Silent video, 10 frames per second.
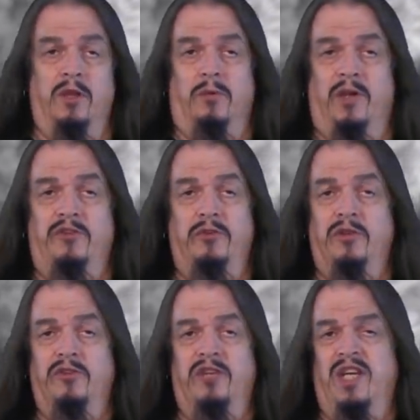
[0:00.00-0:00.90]
Otherwise,
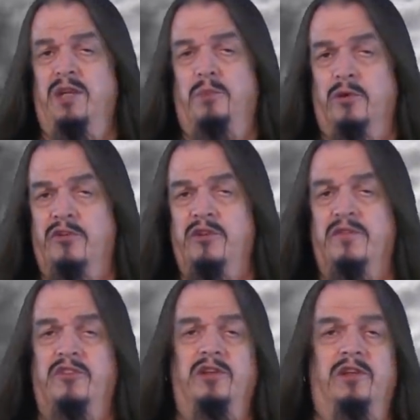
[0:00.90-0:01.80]
you can see any
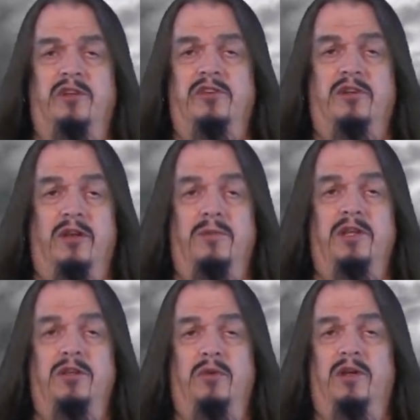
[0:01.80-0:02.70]
portion of the geologic
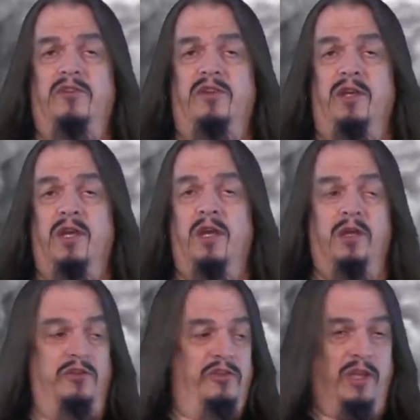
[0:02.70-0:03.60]
column that you want to see.
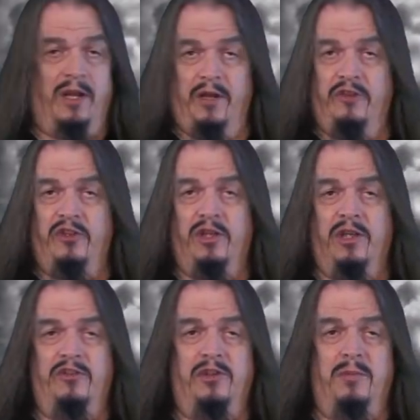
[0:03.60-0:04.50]
Just get out a
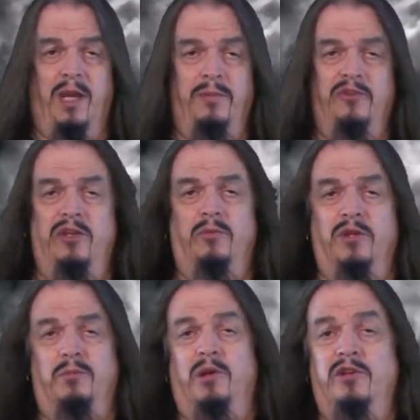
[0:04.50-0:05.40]
geologic map and see
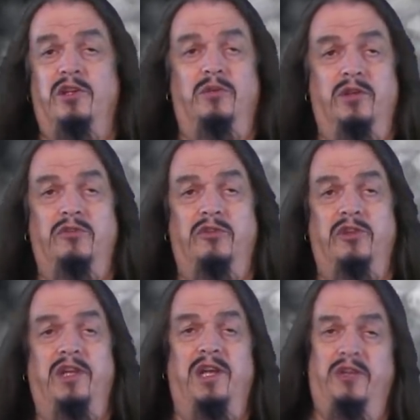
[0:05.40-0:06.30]
where the part that you're
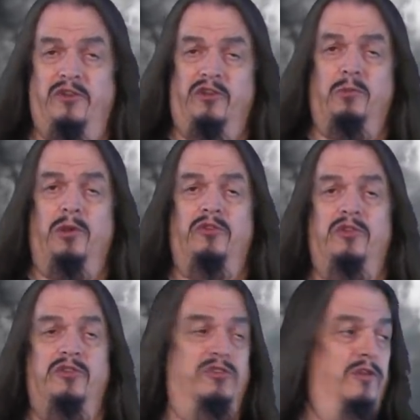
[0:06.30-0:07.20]
interested in is
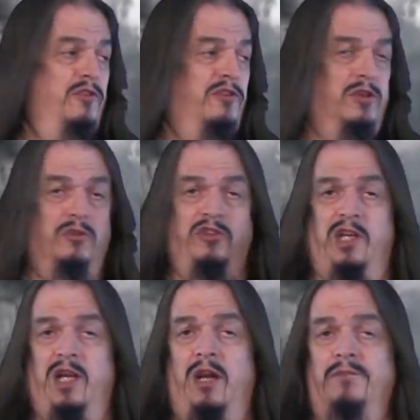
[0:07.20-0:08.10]
exposed to the surface and go
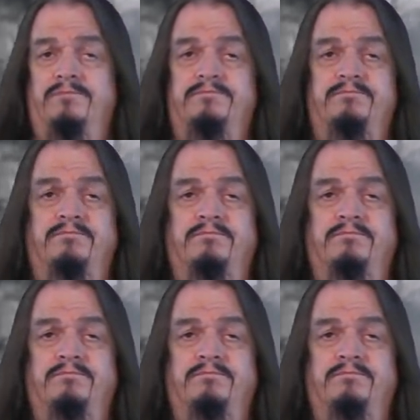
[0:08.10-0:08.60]
check it out.